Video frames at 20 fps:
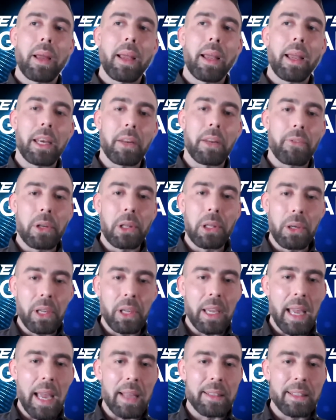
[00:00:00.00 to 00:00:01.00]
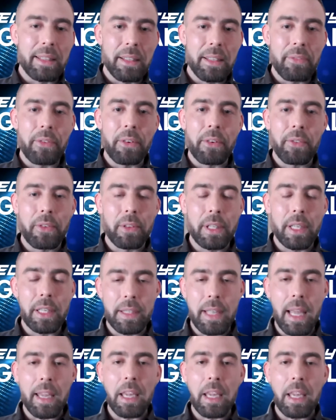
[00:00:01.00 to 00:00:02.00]
if you're looking at the
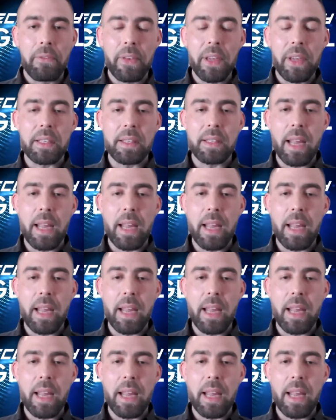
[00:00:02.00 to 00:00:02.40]
staking fees,